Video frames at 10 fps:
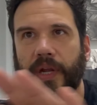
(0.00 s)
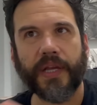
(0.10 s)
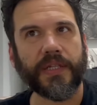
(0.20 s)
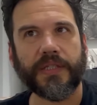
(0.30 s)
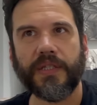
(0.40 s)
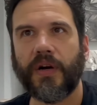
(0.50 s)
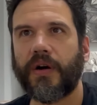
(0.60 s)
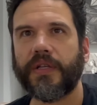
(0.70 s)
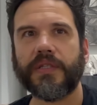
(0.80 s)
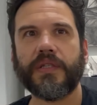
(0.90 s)
I could see
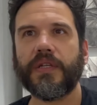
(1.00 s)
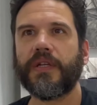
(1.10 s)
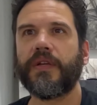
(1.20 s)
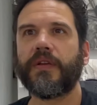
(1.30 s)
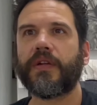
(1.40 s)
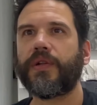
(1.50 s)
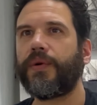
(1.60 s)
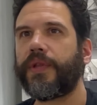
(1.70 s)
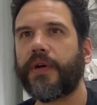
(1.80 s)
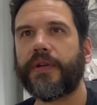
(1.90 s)
all his
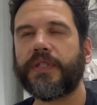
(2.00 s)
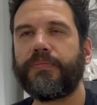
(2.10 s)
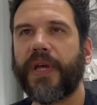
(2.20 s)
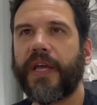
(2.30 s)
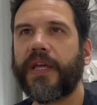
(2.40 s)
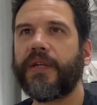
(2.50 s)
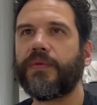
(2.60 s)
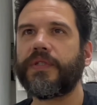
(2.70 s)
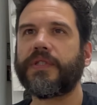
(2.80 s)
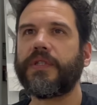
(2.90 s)
clothing on his bed. It
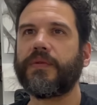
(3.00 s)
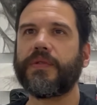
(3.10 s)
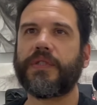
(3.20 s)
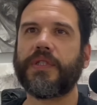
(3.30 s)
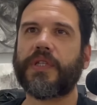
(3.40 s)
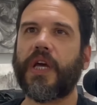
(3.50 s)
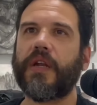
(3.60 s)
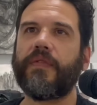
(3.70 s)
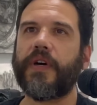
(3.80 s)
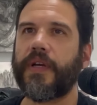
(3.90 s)
was it was just kind
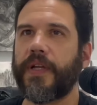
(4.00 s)
of a